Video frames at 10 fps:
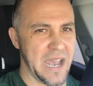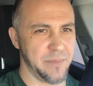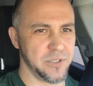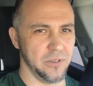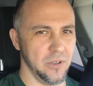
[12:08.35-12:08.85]

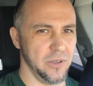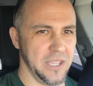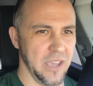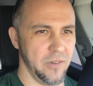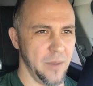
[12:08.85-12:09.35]

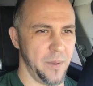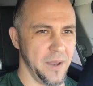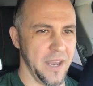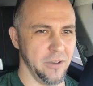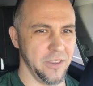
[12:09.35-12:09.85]
absolutely give up
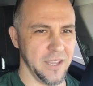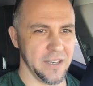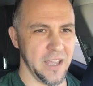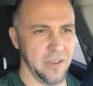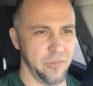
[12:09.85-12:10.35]
on everything
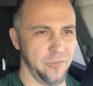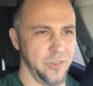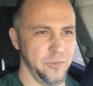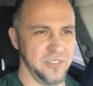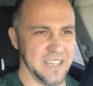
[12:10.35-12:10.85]
in life if
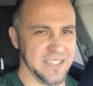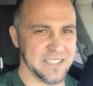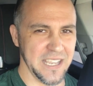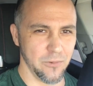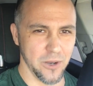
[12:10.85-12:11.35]
you
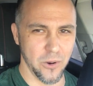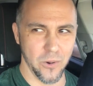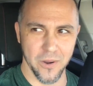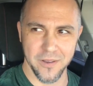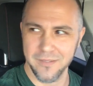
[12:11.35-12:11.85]
didn't hit
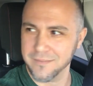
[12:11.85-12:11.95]
record.